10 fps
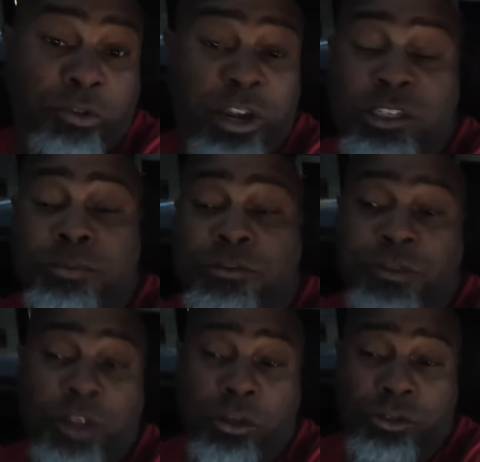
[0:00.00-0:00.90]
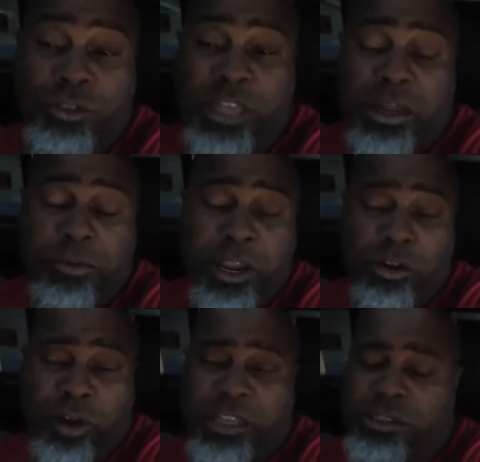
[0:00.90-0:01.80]
Christmas for those who celebrate
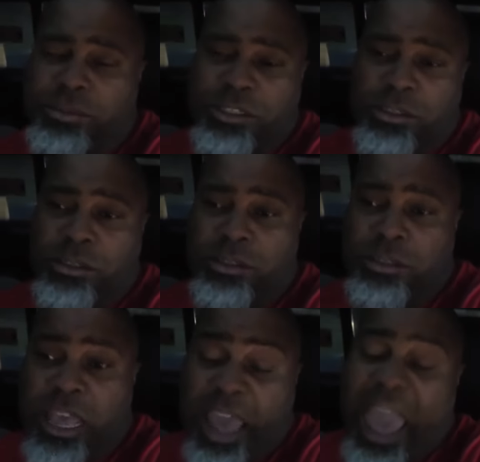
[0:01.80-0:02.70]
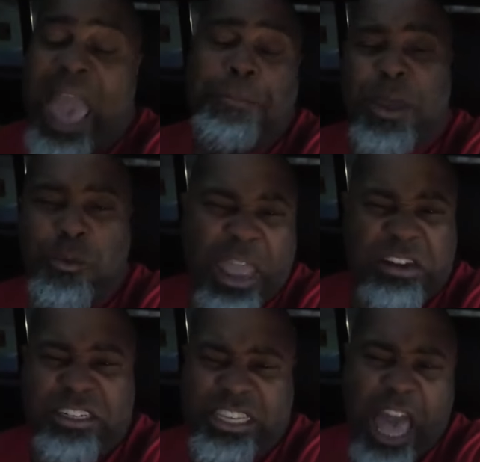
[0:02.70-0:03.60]
Christmas. Happy
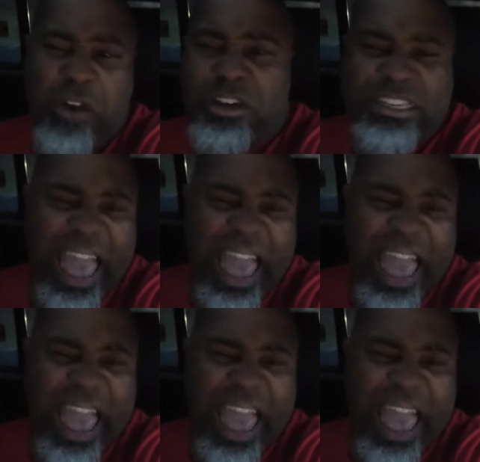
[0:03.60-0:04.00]
Winter Solstice,